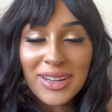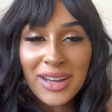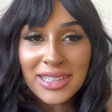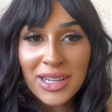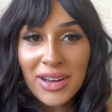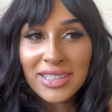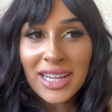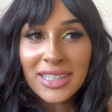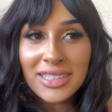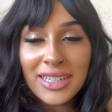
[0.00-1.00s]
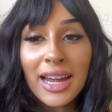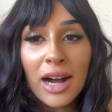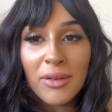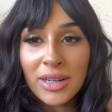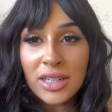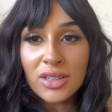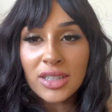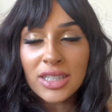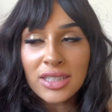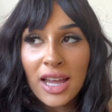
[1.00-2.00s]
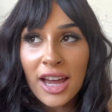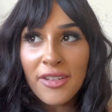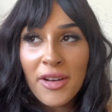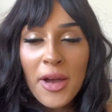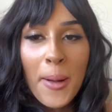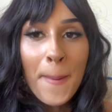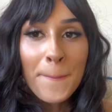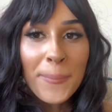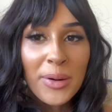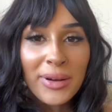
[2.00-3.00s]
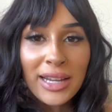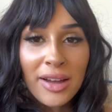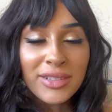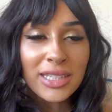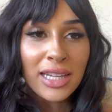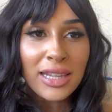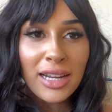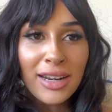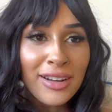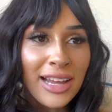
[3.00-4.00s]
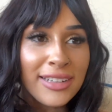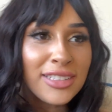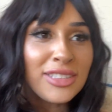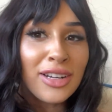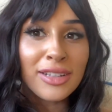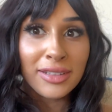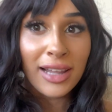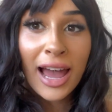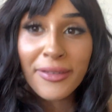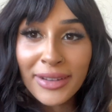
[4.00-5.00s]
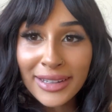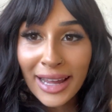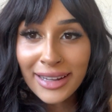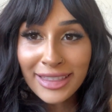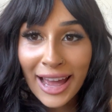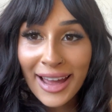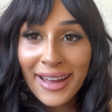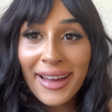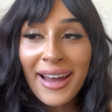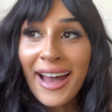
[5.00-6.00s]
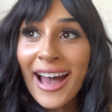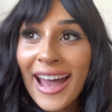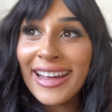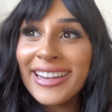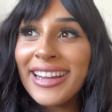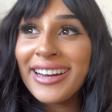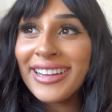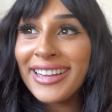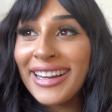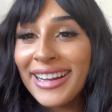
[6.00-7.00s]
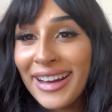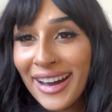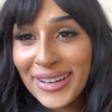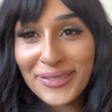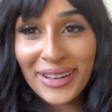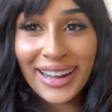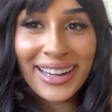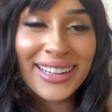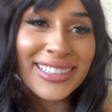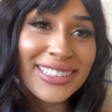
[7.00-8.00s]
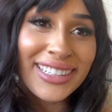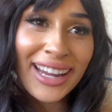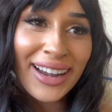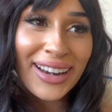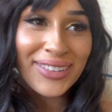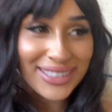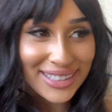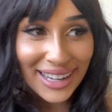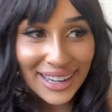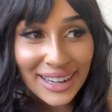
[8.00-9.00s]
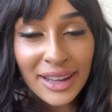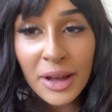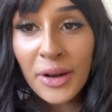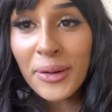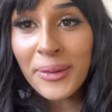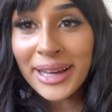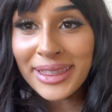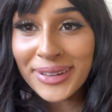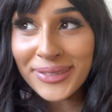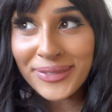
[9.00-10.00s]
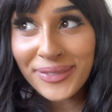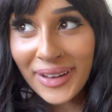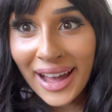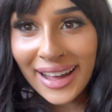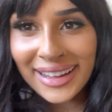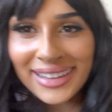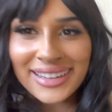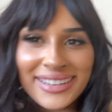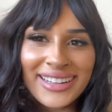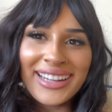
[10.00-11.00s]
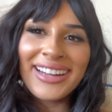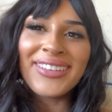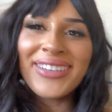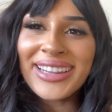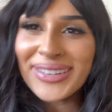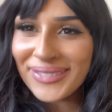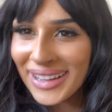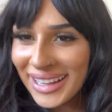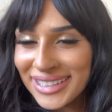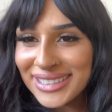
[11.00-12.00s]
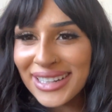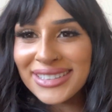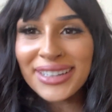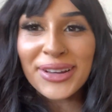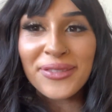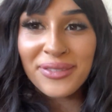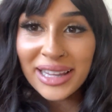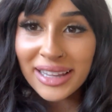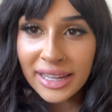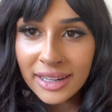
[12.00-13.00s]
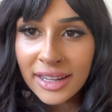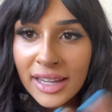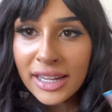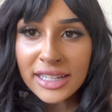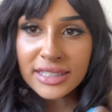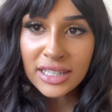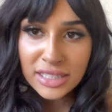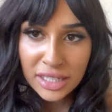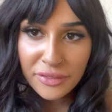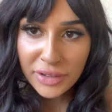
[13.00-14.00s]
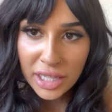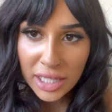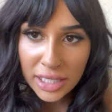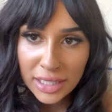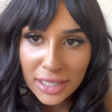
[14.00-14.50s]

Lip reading: Okay, so I was actually out when I joined this live, but when I was in there and he started laughing like that, I literally got fucking scared. I was like, what the fuck? Like, what the fuck? He sounds like a villain. He sounds like a villain.